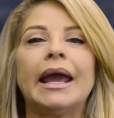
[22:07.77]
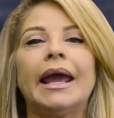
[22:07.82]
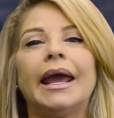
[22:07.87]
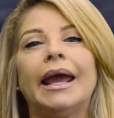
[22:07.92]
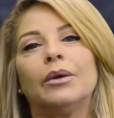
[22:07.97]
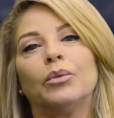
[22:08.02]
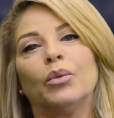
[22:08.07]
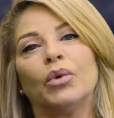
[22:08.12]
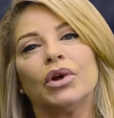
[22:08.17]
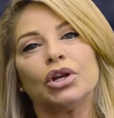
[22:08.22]

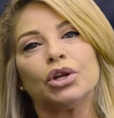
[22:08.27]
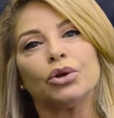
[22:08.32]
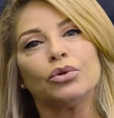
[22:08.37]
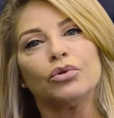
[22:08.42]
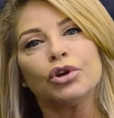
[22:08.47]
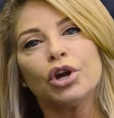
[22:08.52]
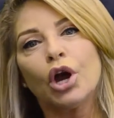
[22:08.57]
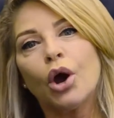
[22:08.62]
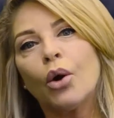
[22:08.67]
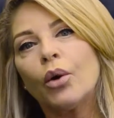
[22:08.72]
And when you
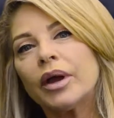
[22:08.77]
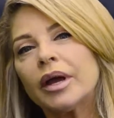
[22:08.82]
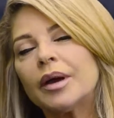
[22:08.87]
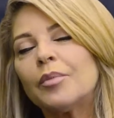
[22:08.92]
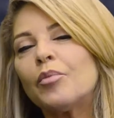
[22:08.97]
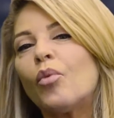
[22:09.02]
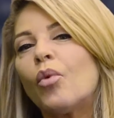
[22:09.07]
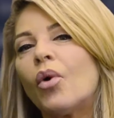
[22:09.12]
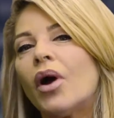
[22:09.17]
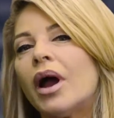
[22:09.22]
know
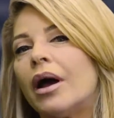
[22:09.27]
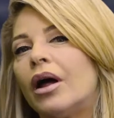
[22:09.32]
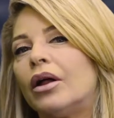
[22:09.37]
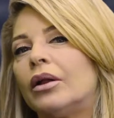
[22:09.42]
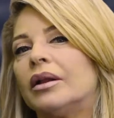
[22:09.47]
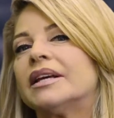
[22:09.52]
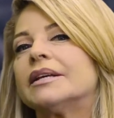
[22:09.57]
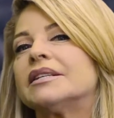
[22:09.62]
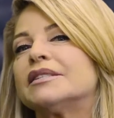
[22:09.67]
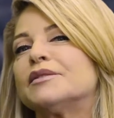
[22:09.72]
Him
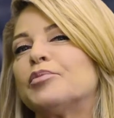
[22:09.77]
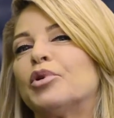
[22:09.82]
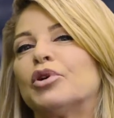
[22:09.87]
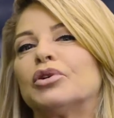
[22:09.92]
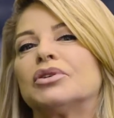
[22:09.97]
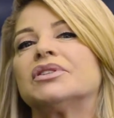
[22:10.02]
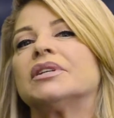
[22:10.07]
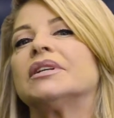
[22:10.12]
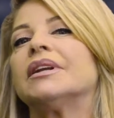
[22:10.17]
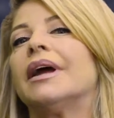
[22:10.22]
well, His
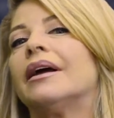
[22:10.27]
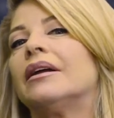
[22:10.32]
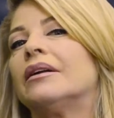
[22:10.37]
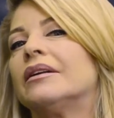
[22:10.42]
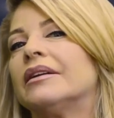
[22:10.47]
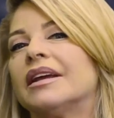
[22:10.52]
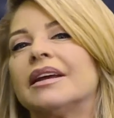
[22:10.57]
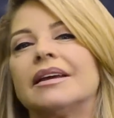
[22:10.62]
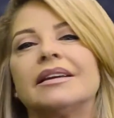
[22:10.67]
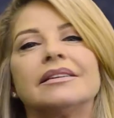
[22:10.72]

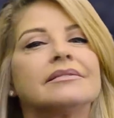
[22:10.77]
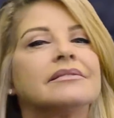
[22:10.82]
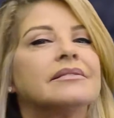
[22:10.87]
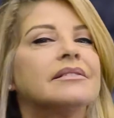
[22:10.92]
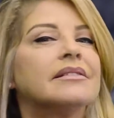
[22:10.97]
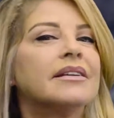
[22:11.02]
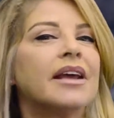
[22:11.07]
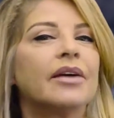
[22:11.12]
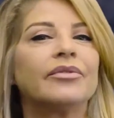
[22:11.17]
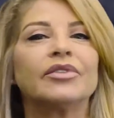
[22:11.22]
personality, He
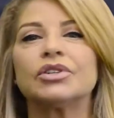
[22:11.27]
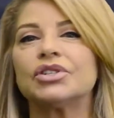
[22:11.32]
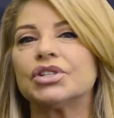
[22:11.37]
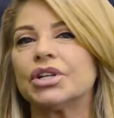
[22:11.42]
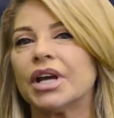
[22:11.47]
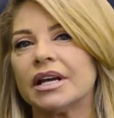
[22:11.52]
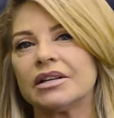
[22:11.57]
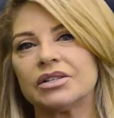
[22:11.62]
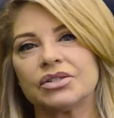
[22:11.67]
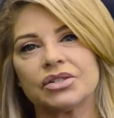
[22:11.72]
never
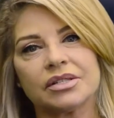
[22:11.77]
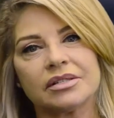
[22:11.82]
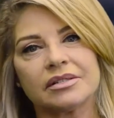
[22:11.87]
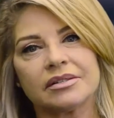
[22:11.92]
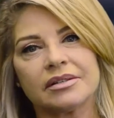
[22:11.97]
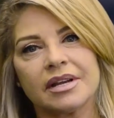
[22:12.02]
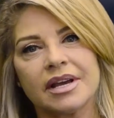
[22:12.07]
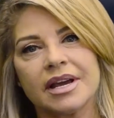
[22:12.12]
changes.